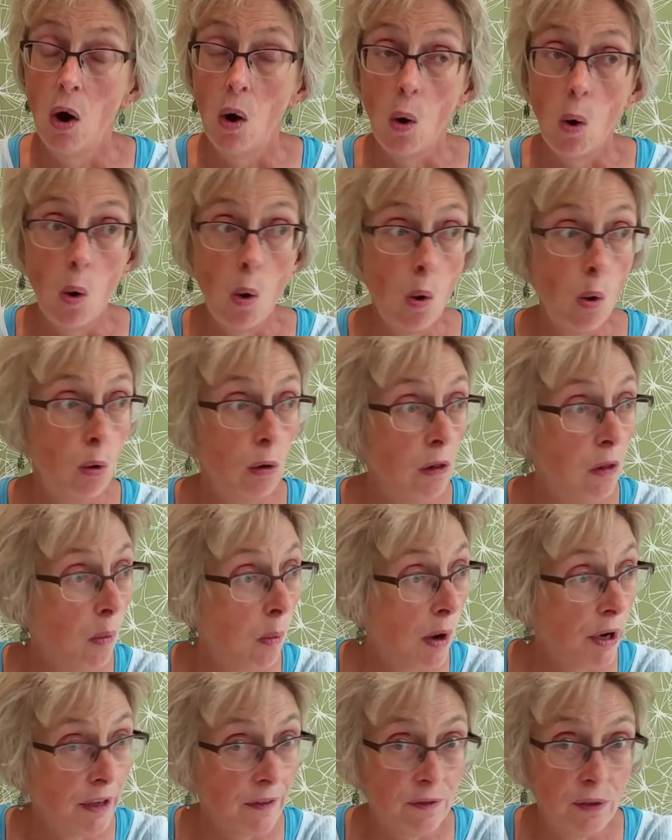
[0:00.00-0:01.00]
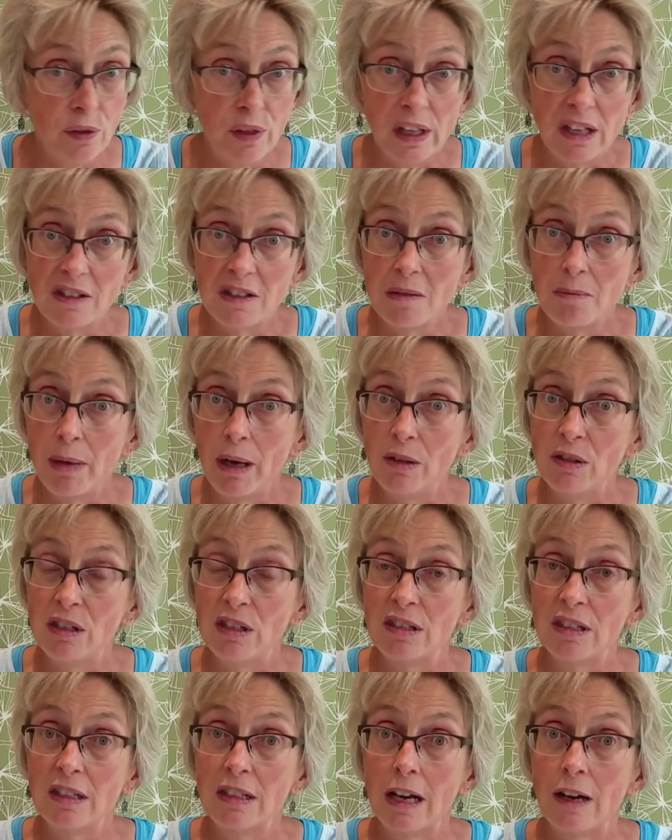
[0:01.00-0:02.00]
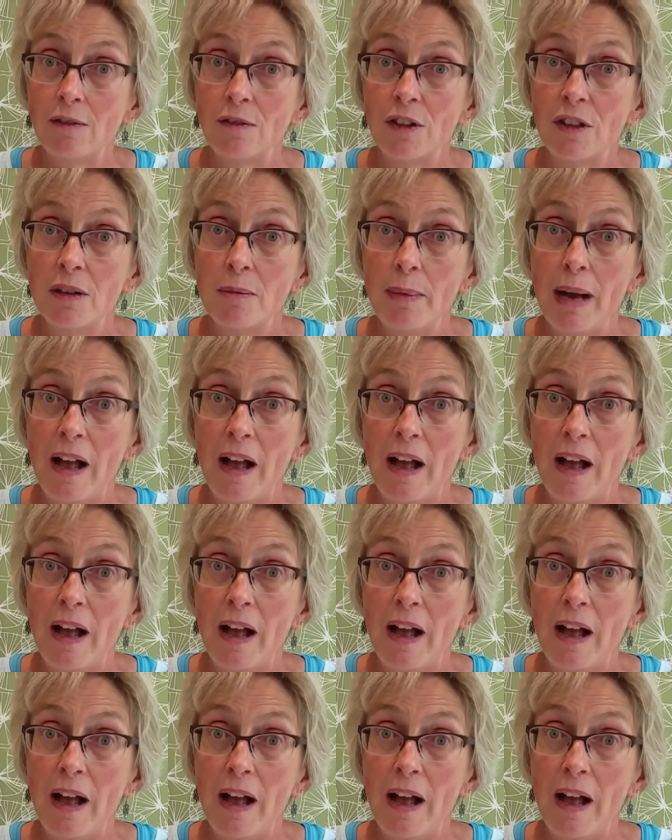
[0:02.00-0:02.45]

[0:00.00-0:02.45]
all the wonderful things that Moses had done for them,